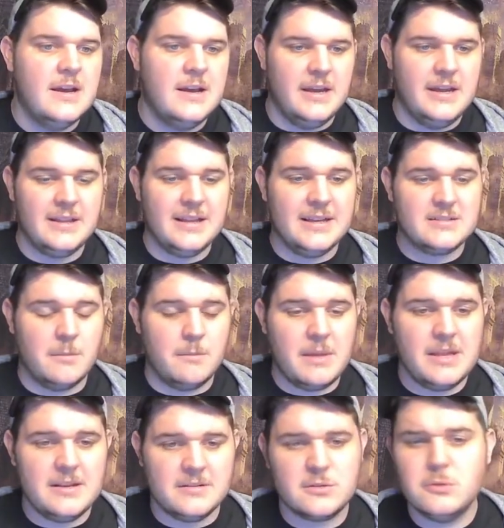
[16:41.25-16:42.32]
It lasts a
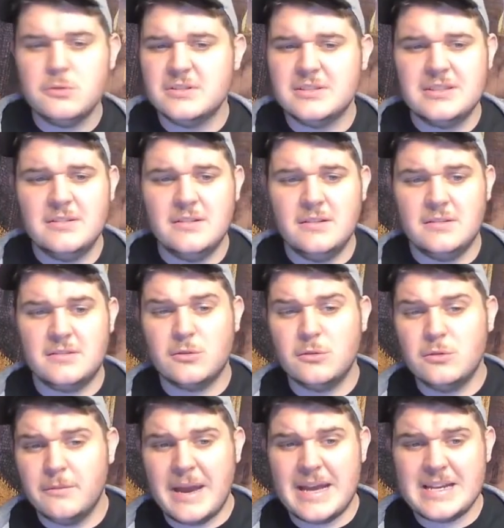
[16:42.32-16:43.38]
minute.
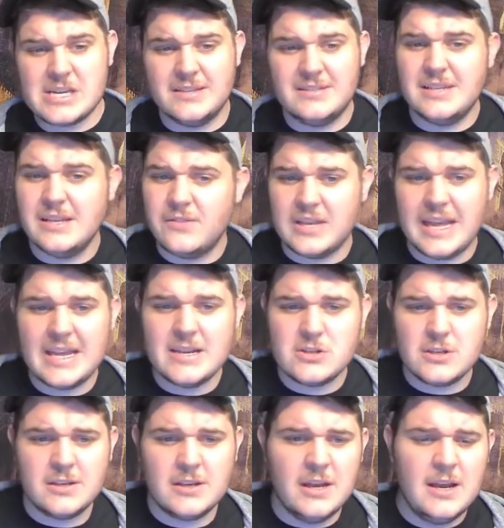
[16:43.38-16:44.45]
School of Magic is
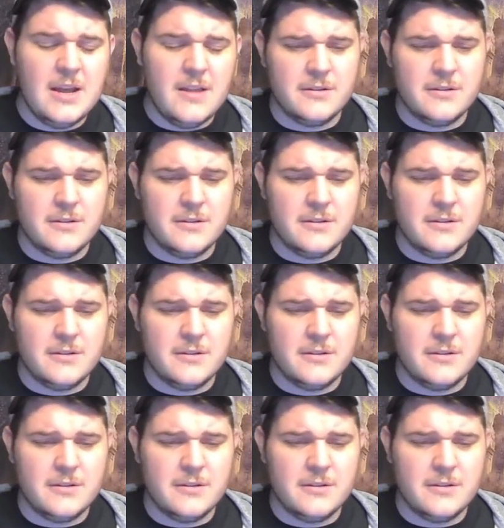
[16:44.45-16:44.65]
divination.